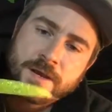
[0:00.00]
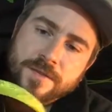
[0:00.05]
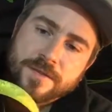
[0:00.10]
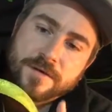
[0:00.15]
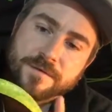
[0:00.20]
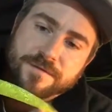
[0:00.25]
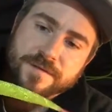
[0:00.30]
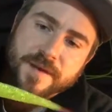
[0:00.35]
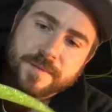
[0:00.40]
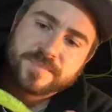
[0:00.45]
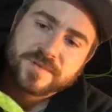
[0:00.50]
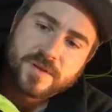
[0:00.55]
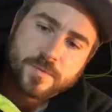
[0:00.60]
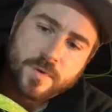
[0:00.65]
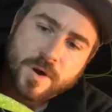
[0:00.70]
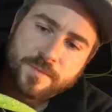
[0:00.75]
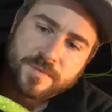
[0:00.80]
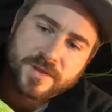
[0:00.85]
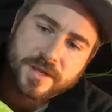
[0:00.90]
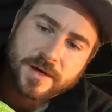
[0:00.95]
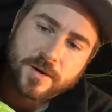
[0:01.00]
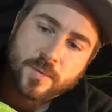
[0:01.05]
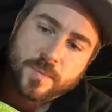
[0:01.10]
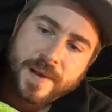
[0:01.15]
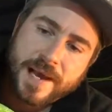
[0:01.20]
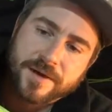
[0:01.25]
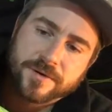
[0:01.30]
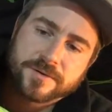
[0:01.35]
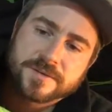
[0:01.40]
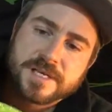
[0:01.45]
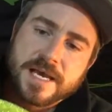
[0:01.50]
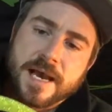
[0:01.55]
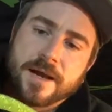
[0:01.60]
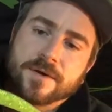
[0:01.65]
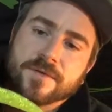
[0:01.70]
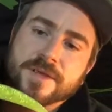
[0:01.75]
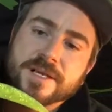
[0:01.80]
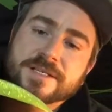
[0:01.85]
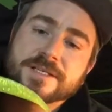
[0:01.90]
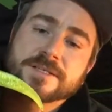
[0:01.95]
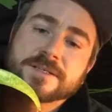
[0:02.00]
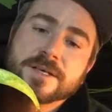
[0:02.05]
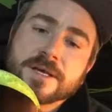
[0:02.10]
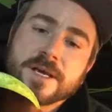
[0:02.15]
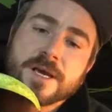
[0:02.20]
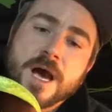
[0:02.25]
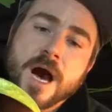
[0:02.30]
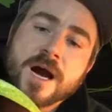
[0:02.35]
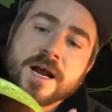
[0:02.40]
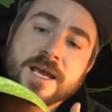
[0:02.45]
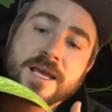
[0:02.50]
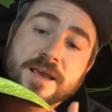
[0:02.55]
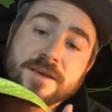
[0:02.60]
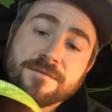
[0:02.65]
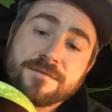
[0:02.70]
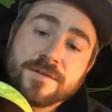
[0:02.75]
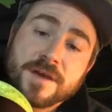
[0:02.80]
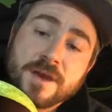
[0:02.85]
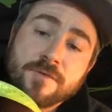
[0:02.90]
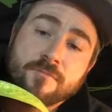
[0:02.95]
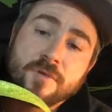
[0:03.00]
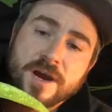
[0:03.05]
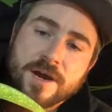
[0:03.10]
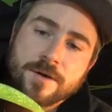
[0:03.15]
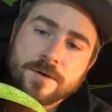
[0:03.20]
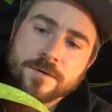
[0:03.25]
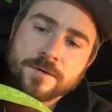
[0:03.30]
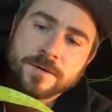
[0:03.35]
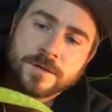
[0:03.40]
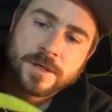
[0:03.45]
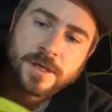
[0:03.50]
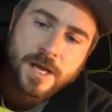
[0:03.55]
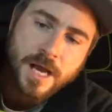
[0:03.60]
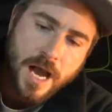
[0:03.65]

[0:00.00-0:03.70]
The Vib's the one with the little paddle tail. This is the Gunki V-Wriggle.